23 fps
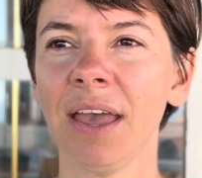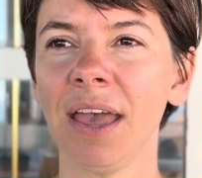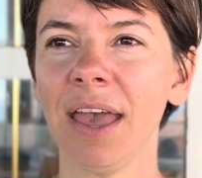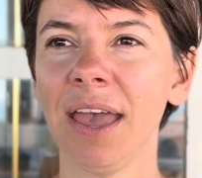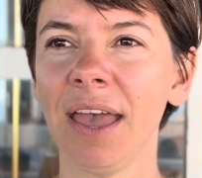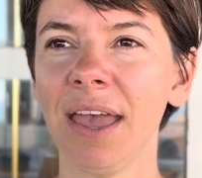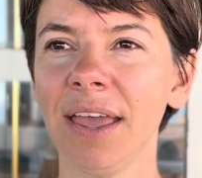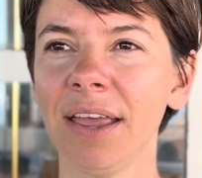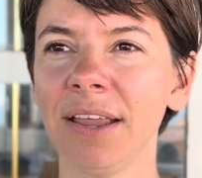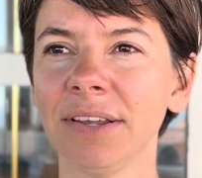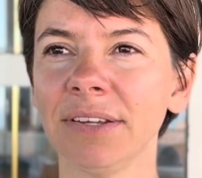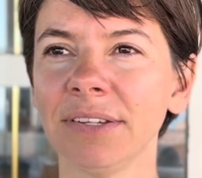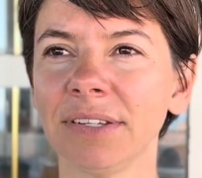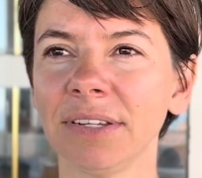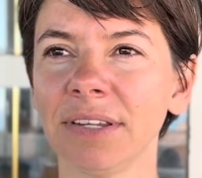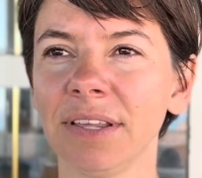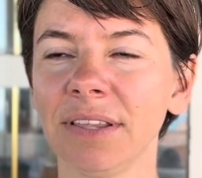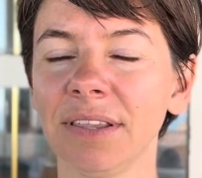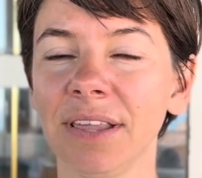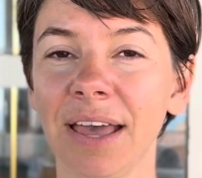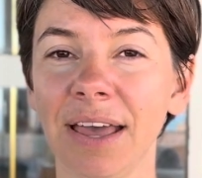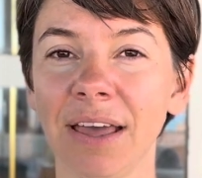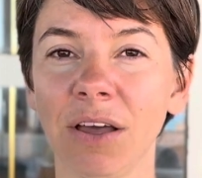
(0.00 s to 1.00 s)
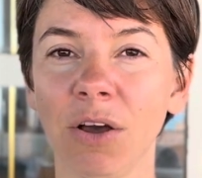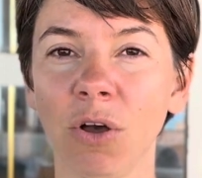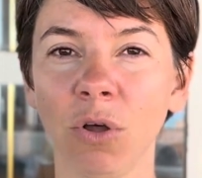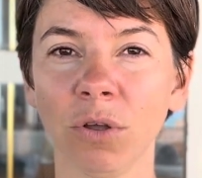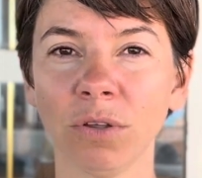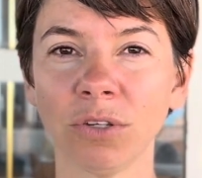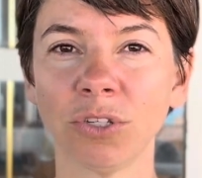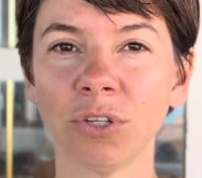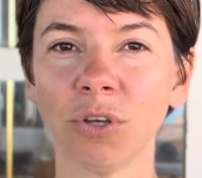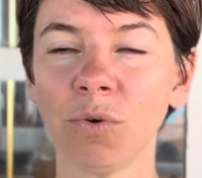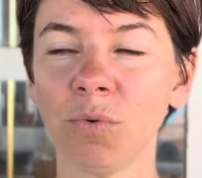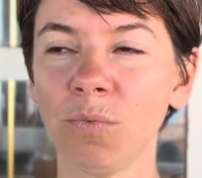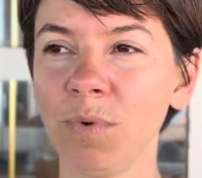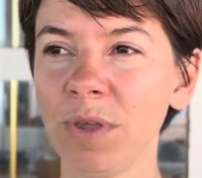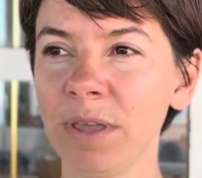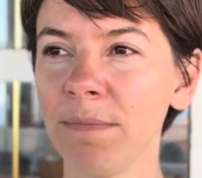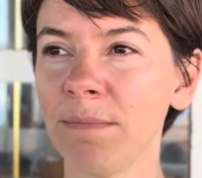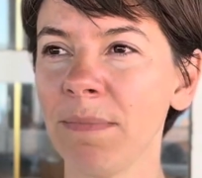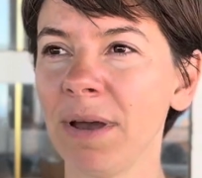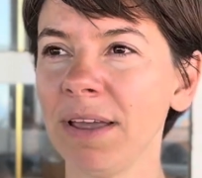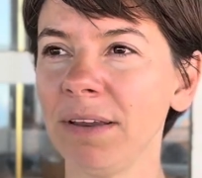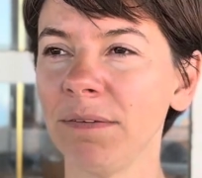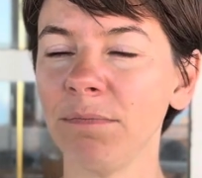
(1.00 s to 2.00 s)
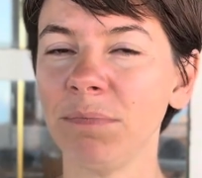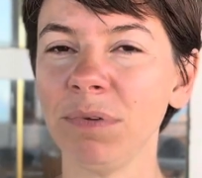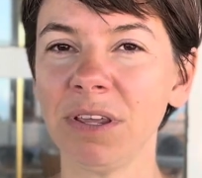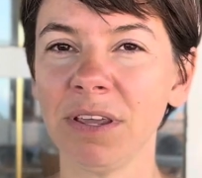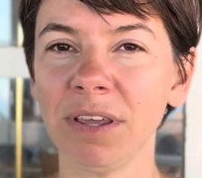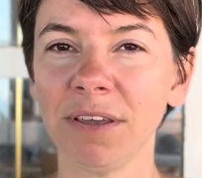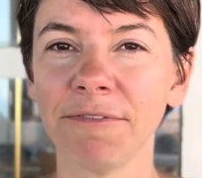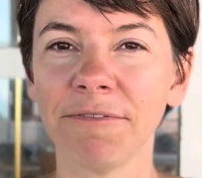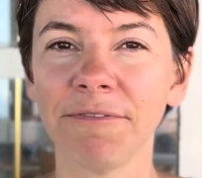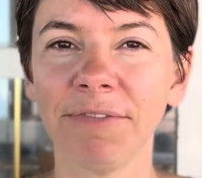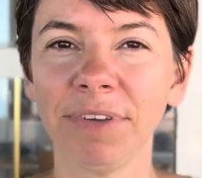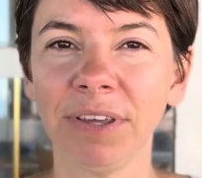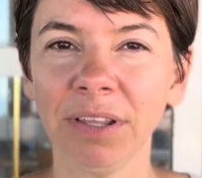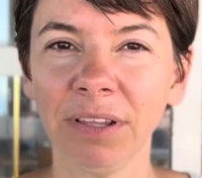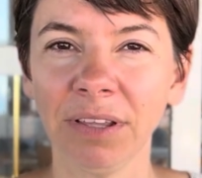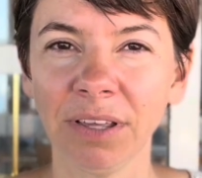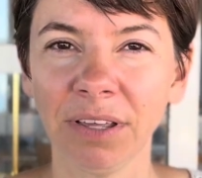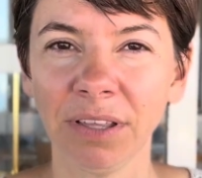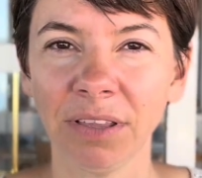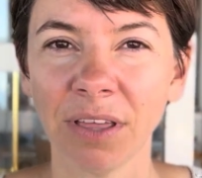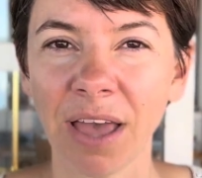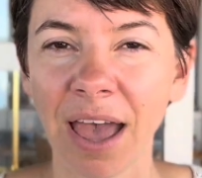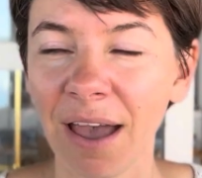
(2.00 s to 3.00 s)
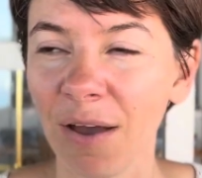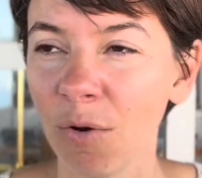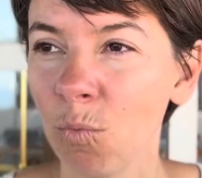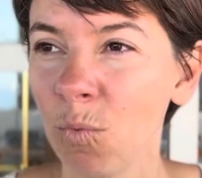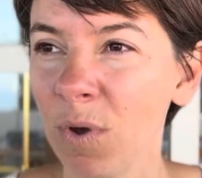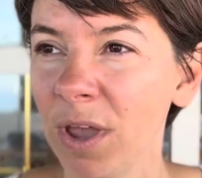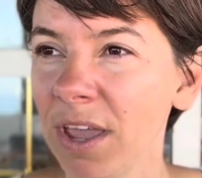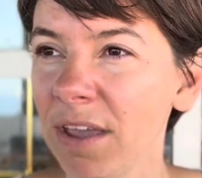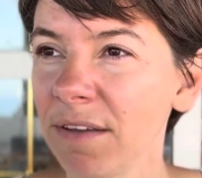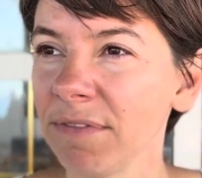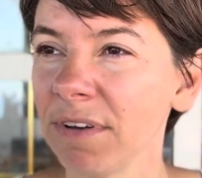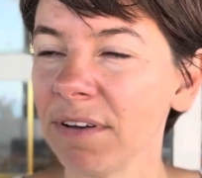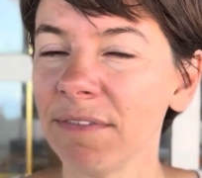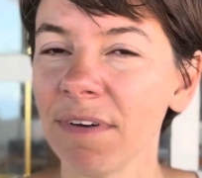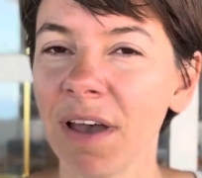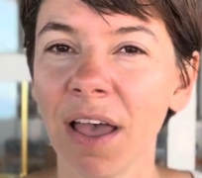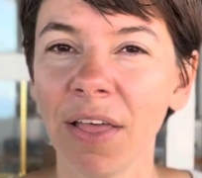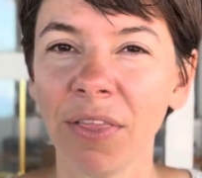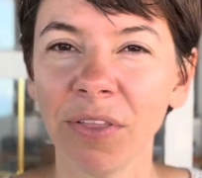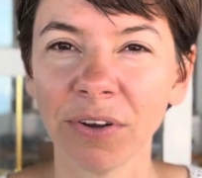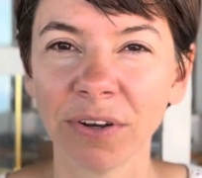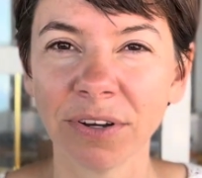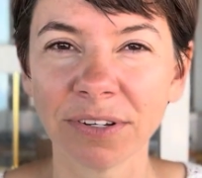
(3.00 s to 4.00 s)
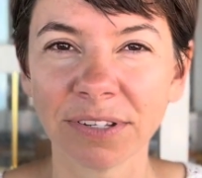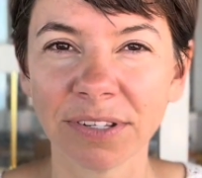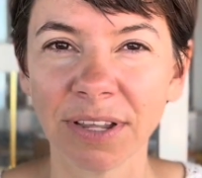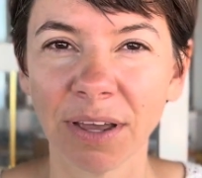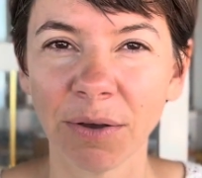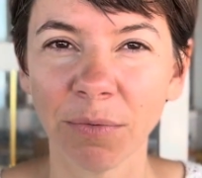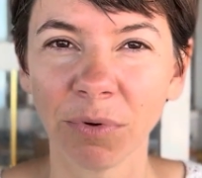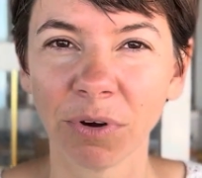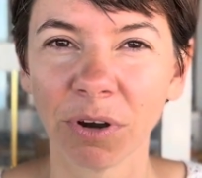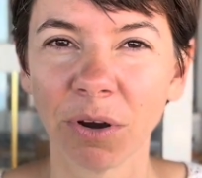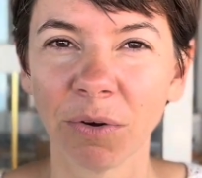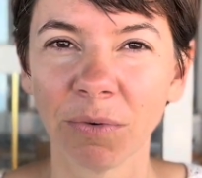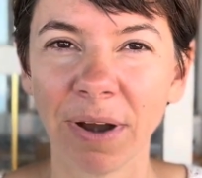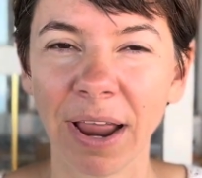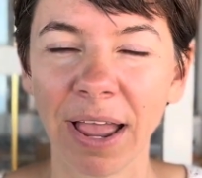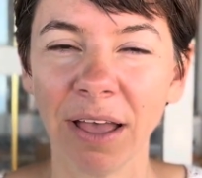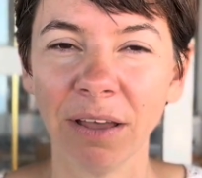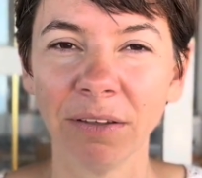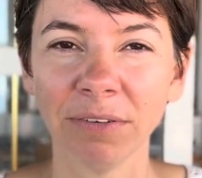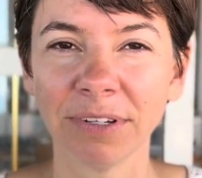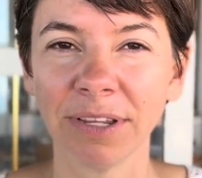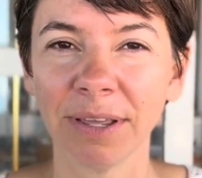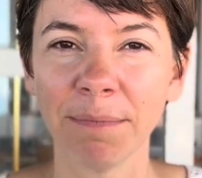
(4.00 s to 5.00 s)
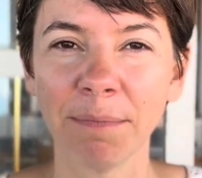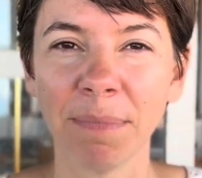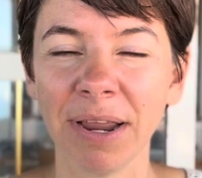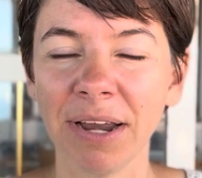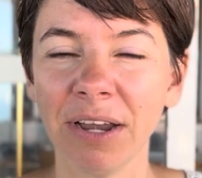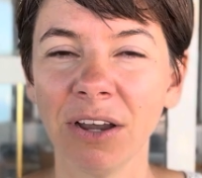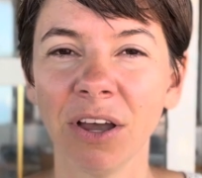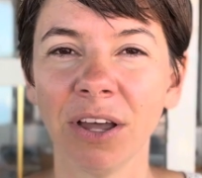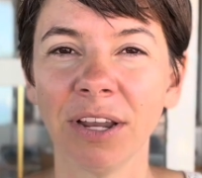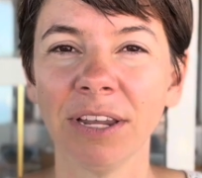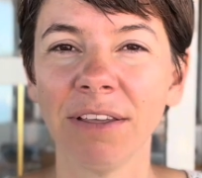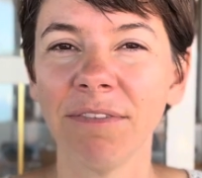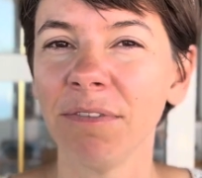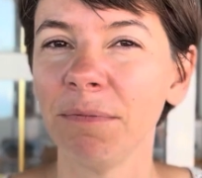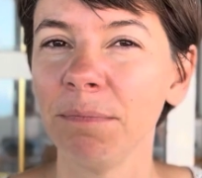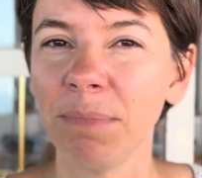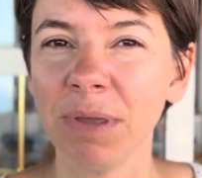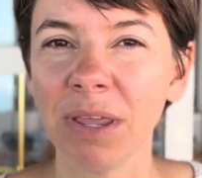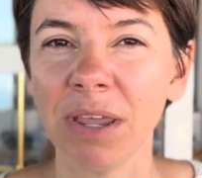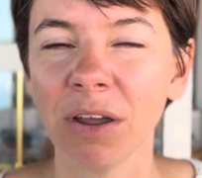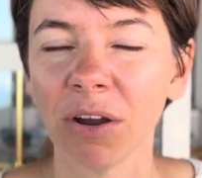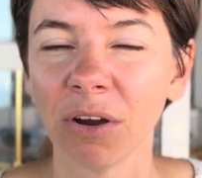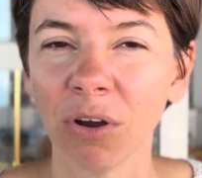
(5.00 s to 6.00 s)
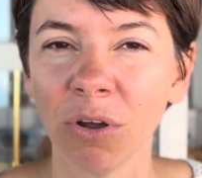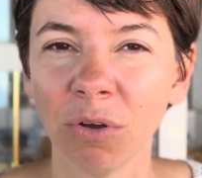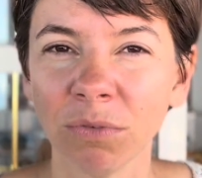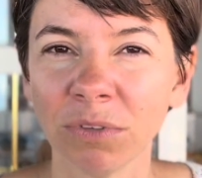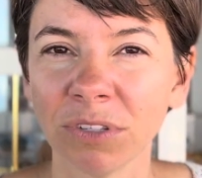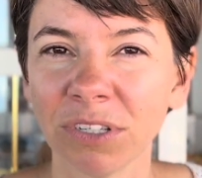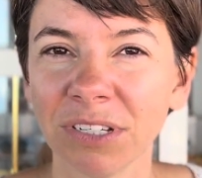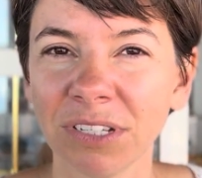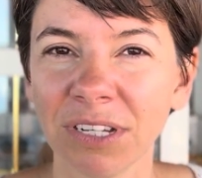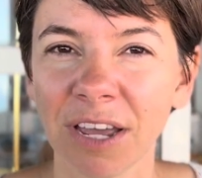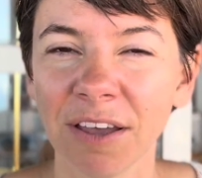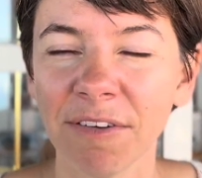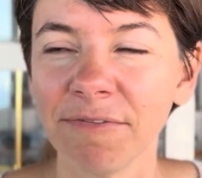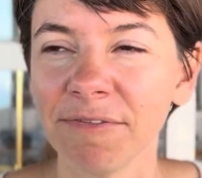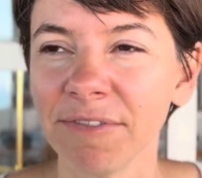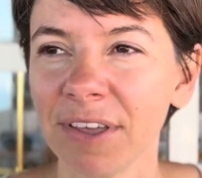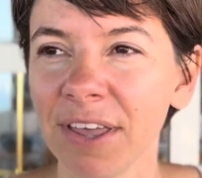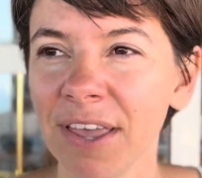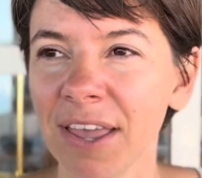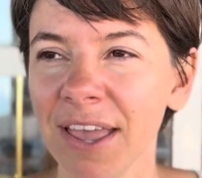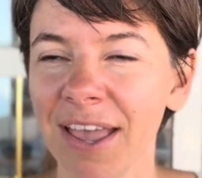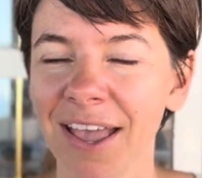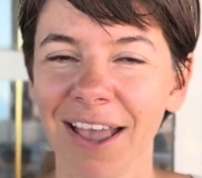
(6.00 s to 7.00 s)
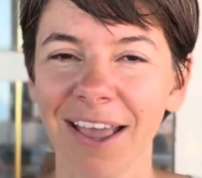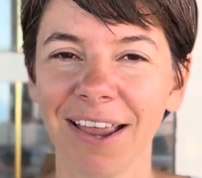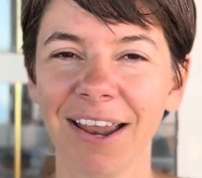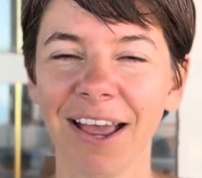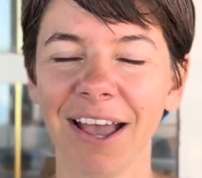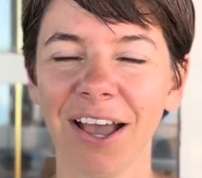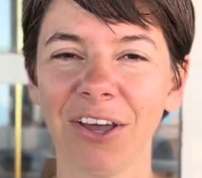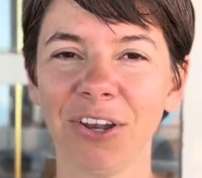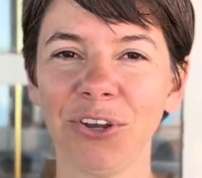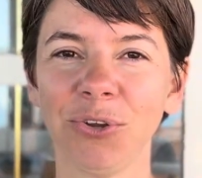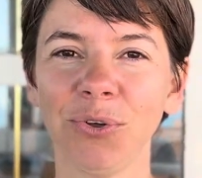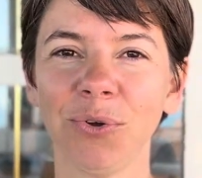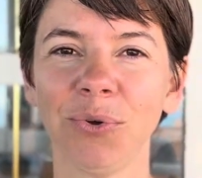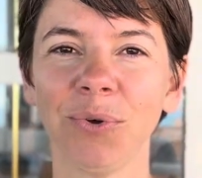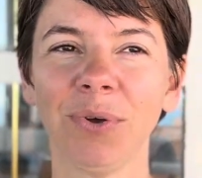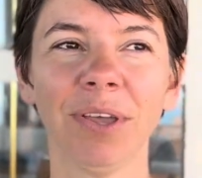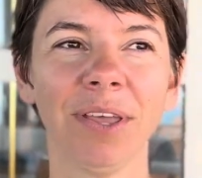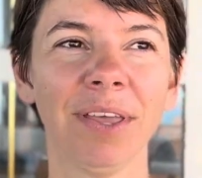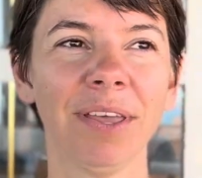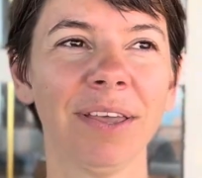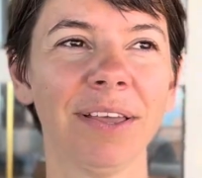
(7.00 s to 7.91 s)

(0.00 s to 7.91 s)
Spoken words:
and that also we might be feeling that wave of others that we're around that might not even be our own stuff, and how to